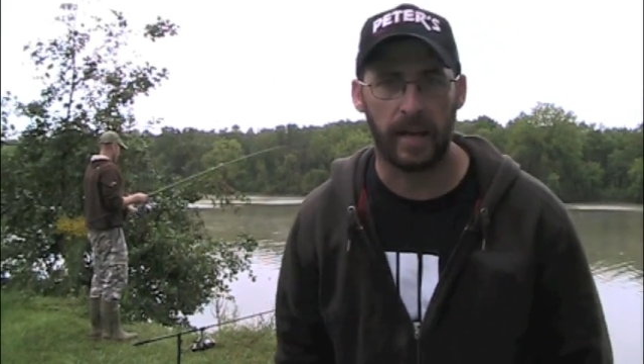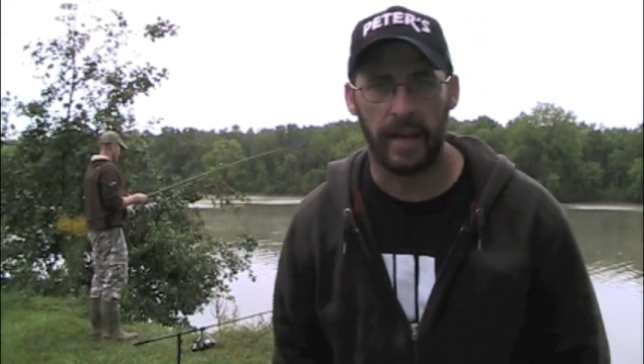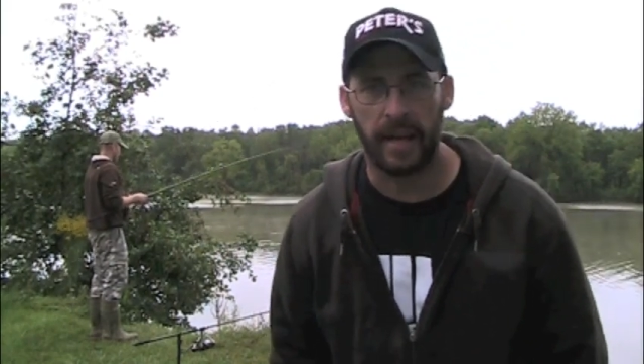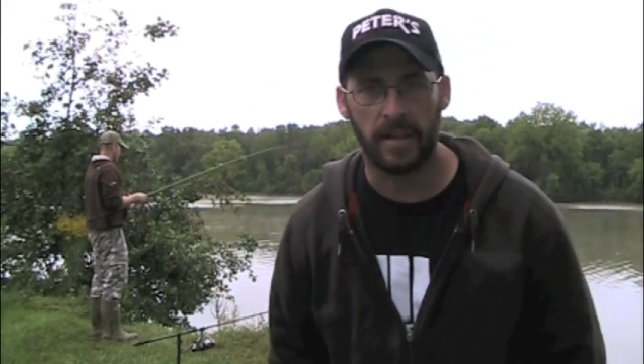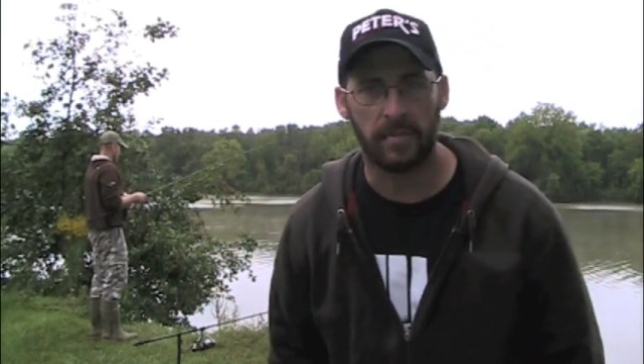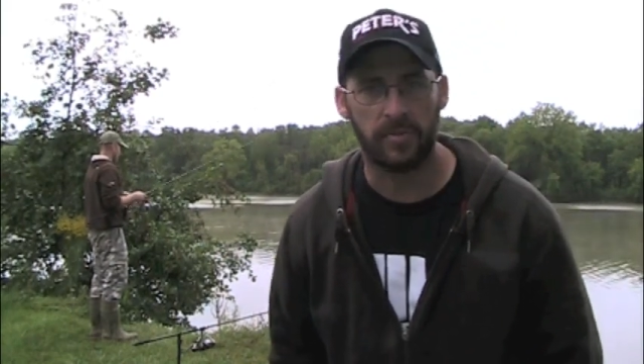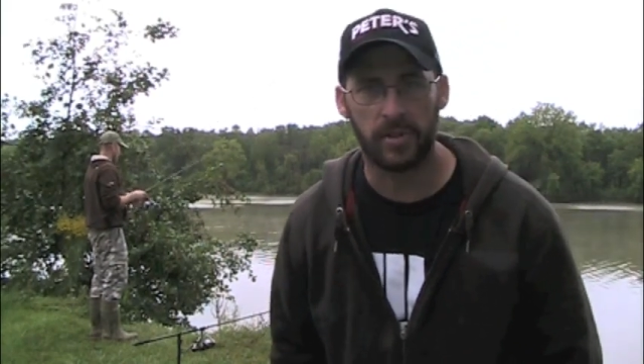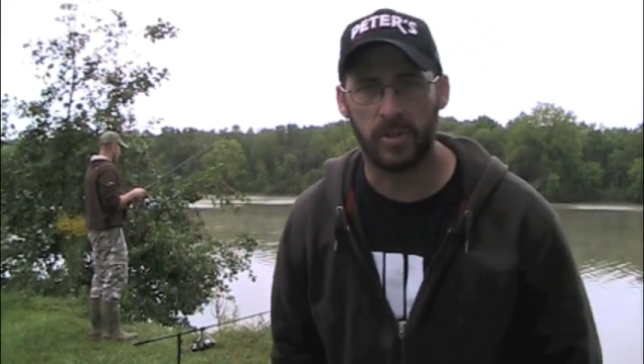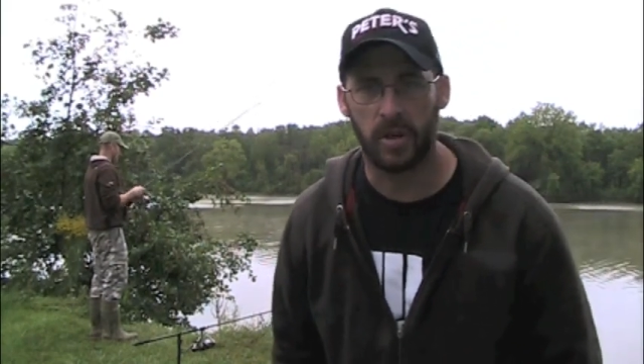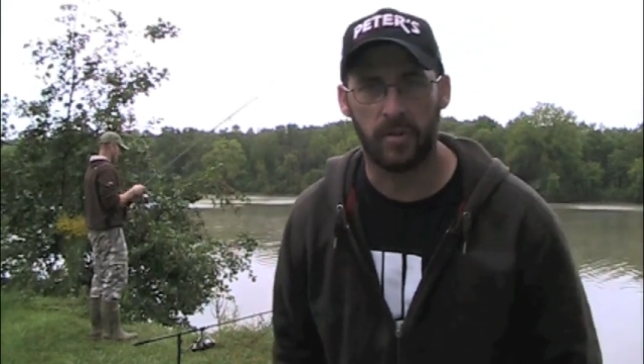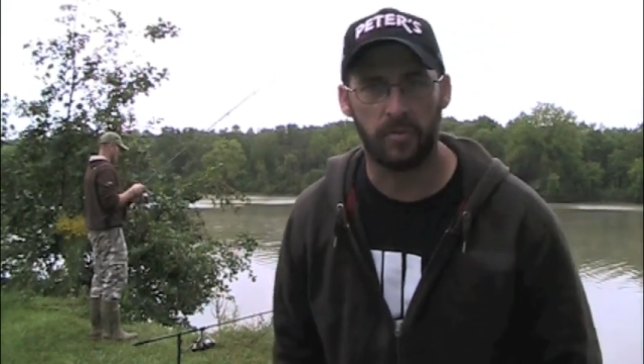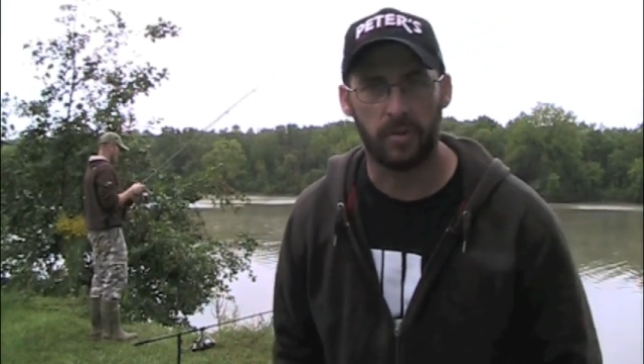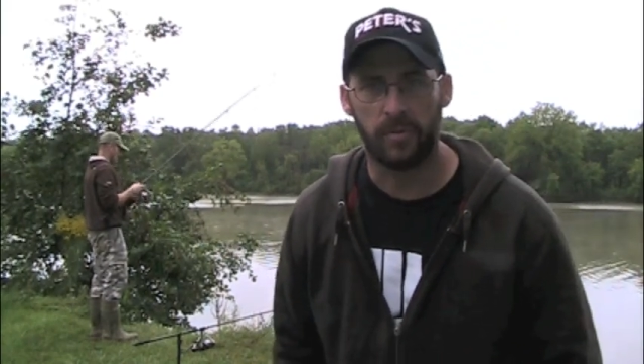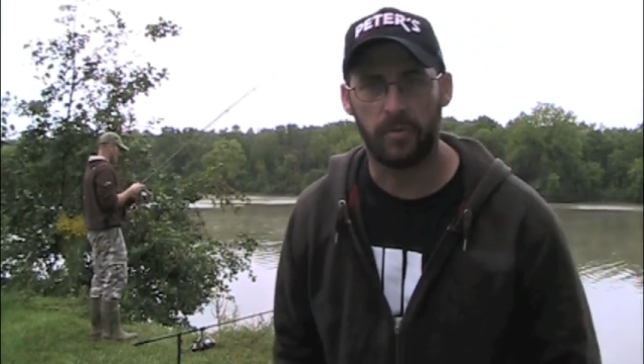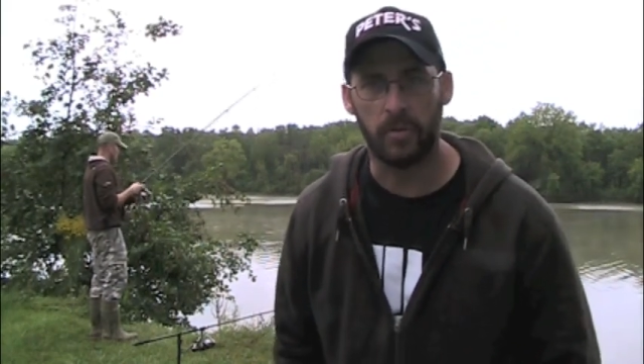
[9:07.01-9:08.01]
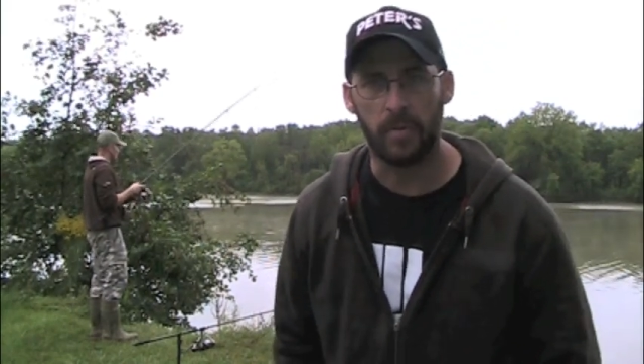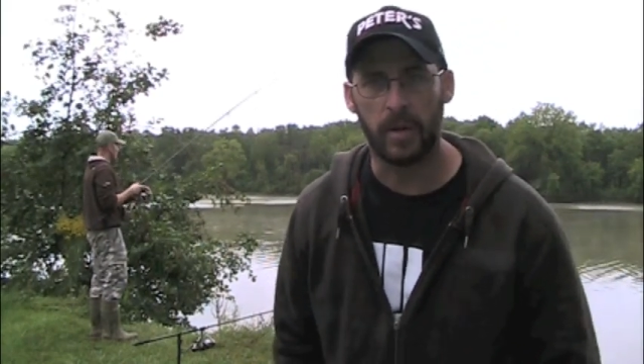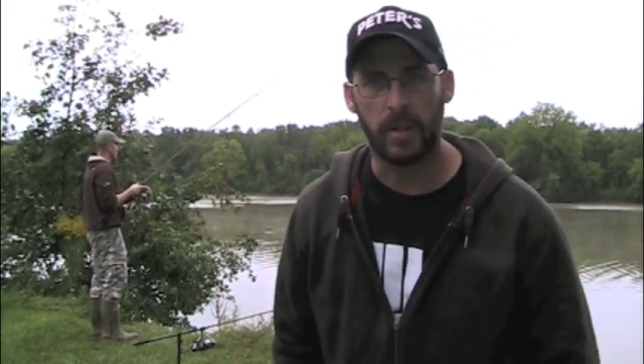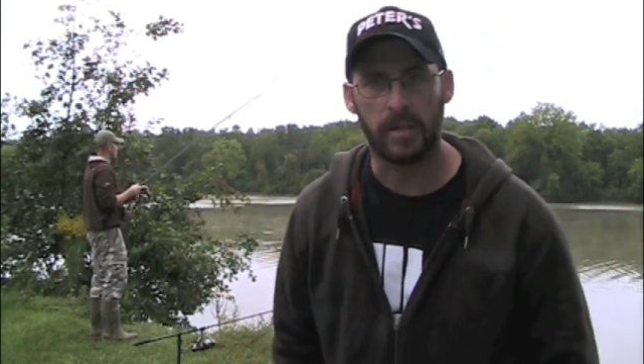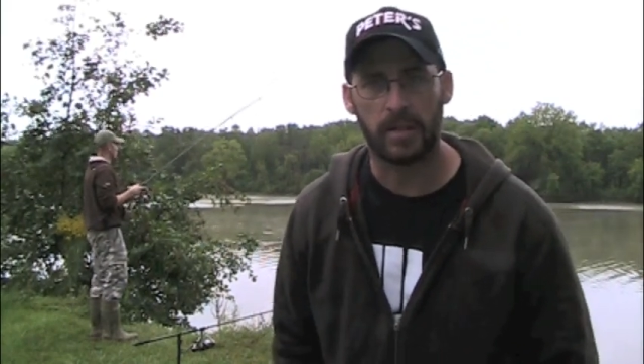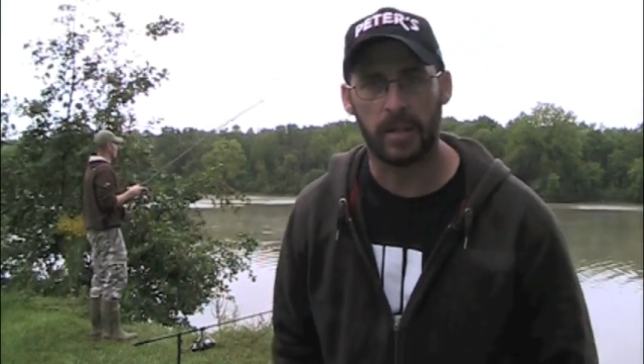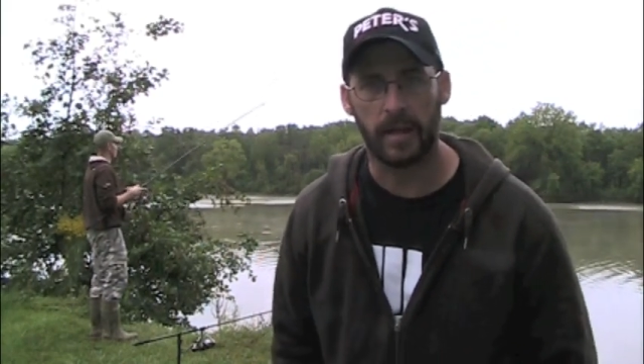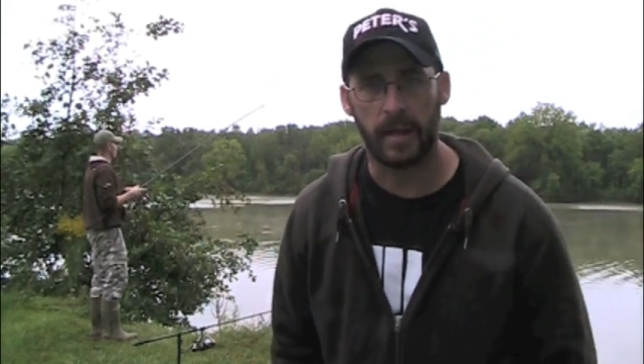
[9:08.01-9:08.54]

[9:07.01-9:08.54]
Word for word: He had the fish on for a few minutes,